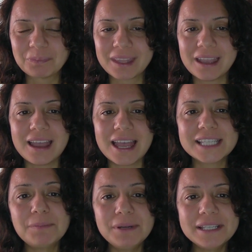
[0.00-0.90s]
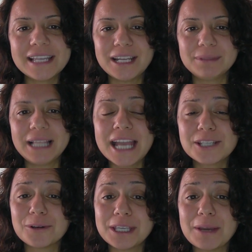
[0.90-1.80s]
A spirit animal
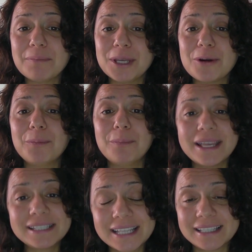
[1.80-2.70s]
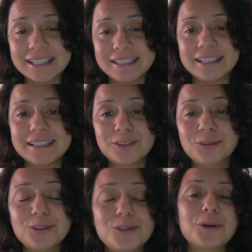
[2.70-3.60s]
hedgehog can be your best assistance to the
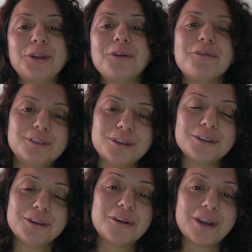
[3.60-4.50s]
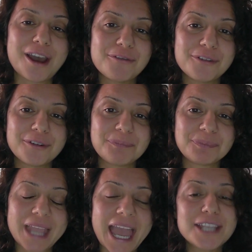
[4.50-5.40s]
journey of your life.
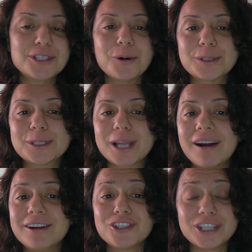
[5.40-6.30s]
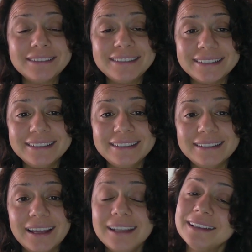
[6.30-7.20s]
Hedgehogs are gentle
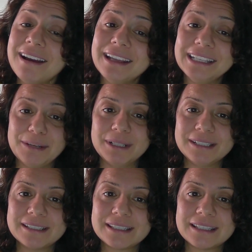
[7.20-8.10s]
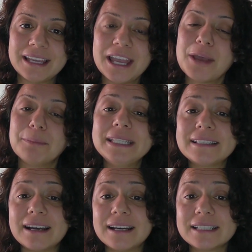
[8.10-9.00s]
and kind animals.
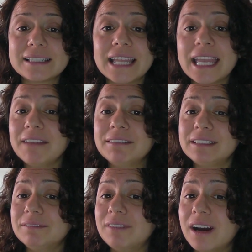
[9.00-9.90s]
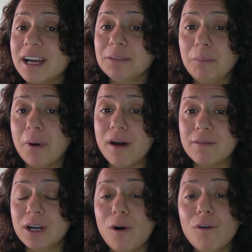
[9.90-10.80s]
Besides, they have the divine power
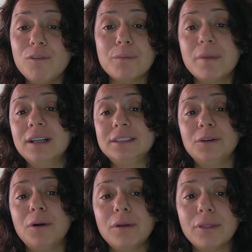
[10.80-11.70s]
of Mother Earth.